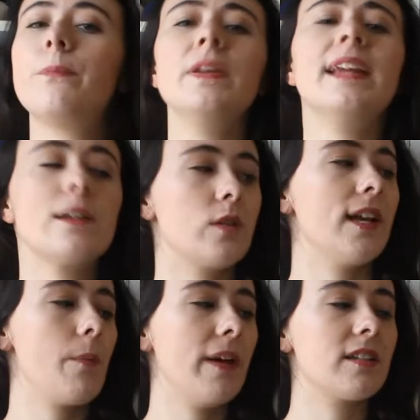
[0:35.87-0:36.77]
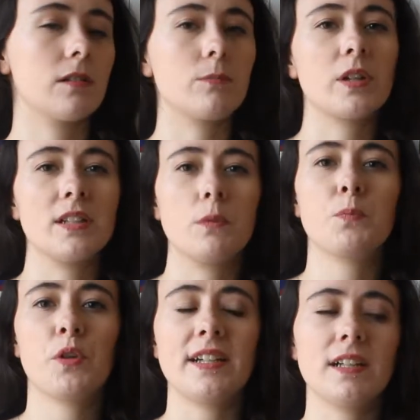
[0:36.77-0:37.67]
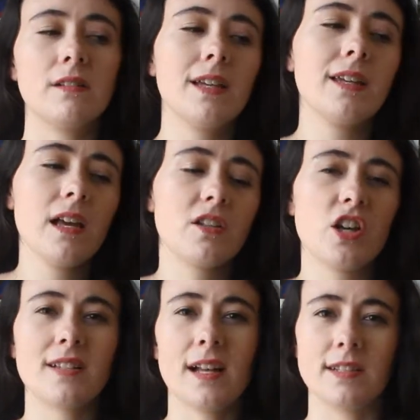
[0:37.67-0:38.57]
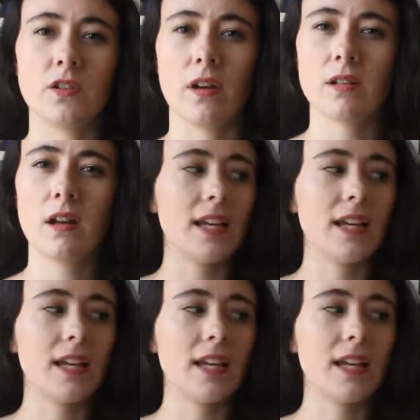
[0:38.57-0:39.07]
picked it up because it was pretty and I was like, yeah, sure, it sounds interesting.